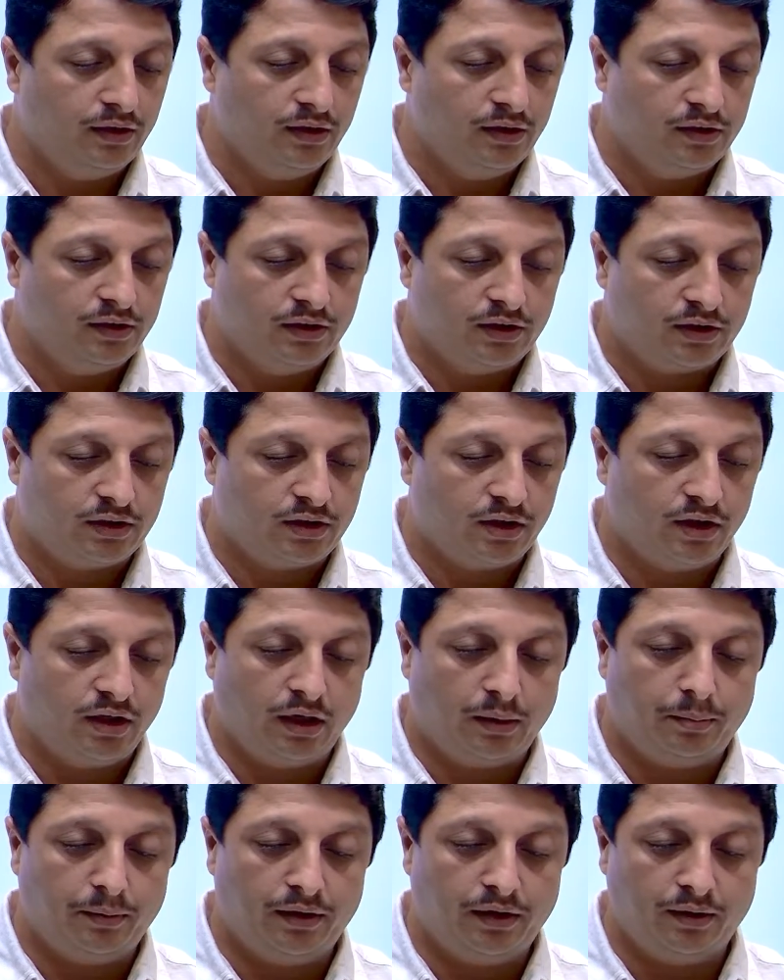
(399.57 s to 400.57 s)
just let
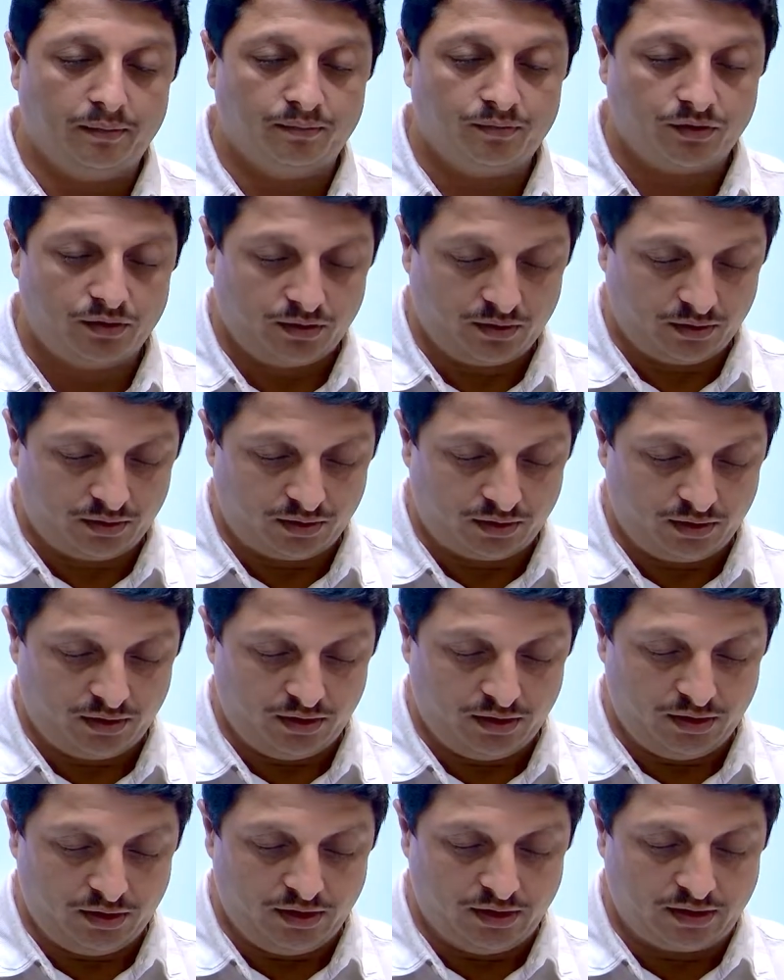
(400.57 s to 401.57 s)
me
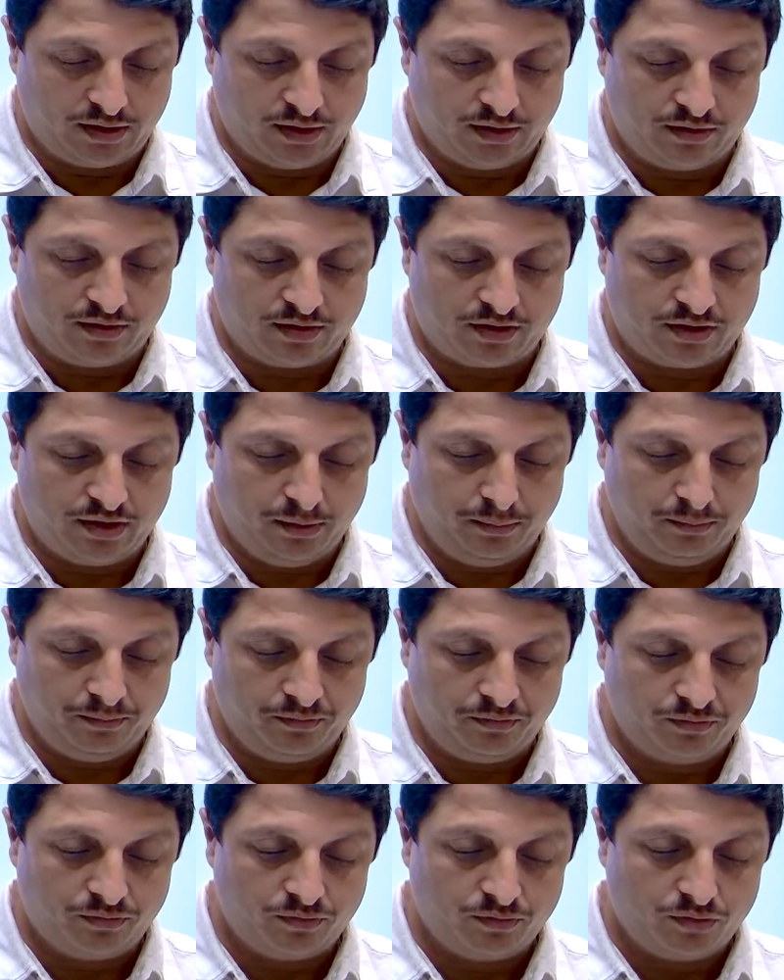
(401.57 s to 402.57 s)
iterate the same.
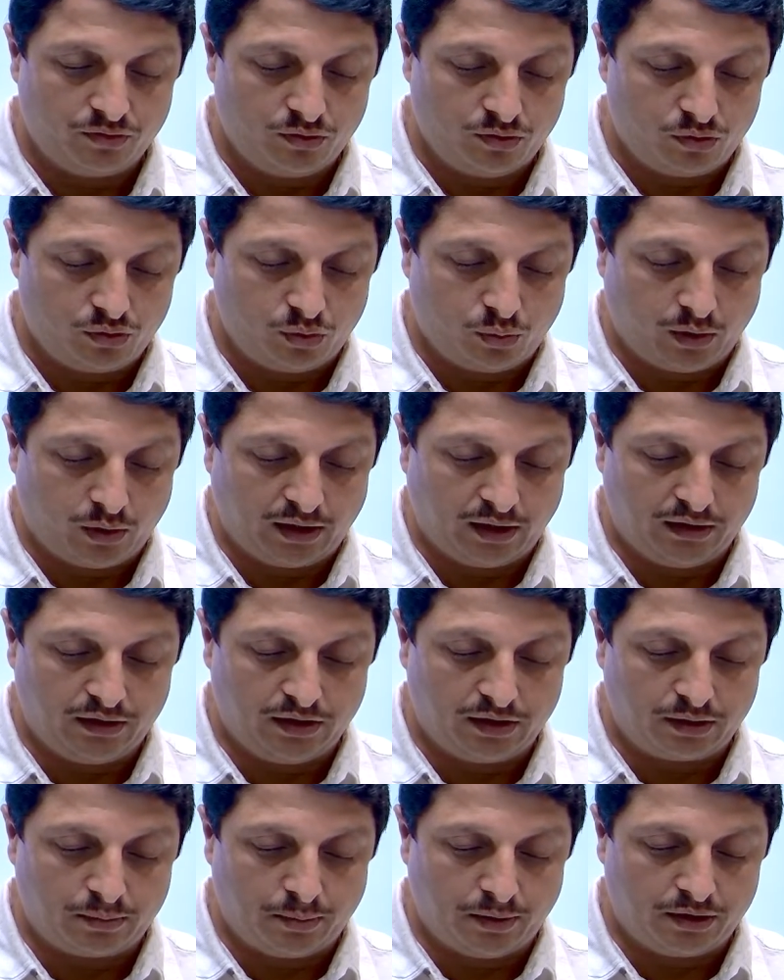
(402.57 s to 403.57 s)
So what I
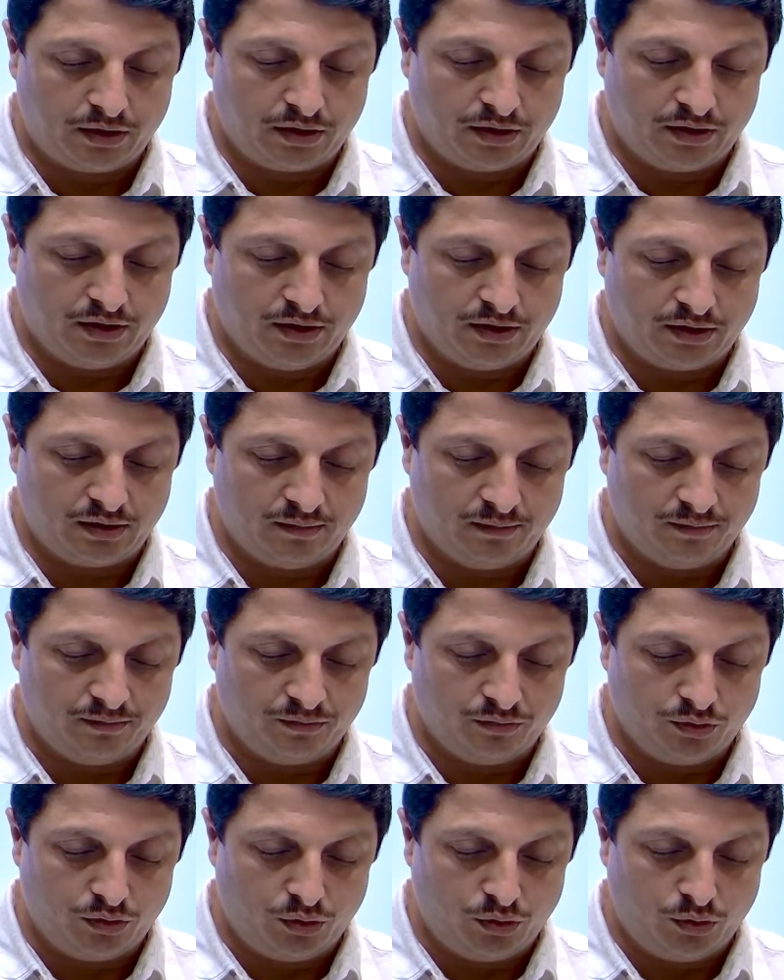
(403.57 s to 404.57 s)
just mentioned here,
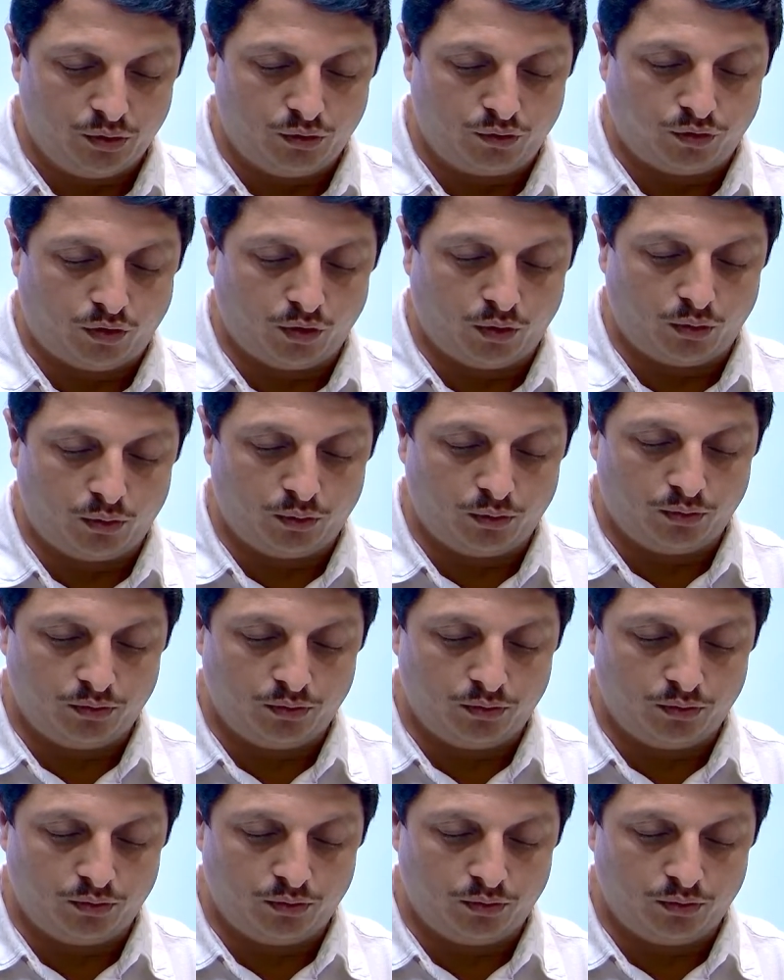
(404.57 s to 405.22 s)
you follow.